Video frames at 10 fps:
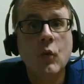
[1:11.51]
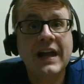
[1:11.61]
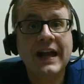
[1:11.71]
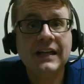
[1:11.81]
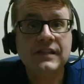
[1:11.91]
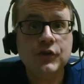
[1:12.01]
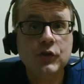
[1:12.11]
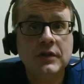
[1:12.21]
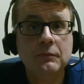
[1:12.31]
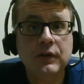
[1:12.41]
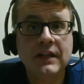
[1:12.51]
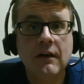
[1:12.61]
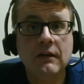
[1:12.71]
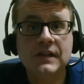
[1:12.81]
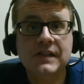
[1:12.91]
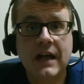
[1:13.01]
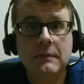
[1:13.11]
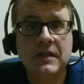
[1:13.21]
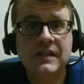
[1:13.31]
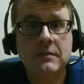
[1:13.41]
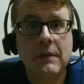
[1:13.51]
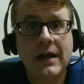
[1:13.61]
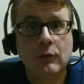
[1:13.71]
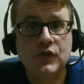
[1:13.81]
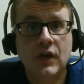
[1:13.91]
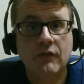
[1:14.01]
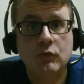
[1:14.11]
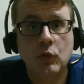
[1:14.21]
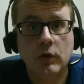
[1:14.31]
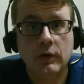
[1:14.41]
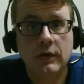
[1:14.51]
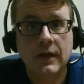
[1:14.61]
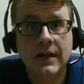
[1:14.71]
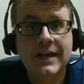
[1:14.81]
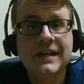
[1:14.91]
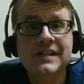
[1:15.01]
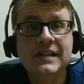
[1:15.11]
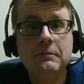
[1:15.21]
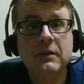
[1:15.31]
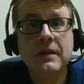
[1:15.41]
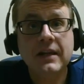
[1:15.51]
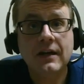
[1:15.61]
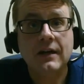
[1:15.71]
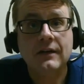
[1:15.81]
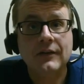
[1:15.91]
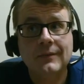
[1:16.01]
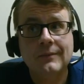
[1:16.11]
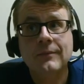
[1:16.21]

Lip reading: We ask that you complete all assignments in Microsoft Word simply because,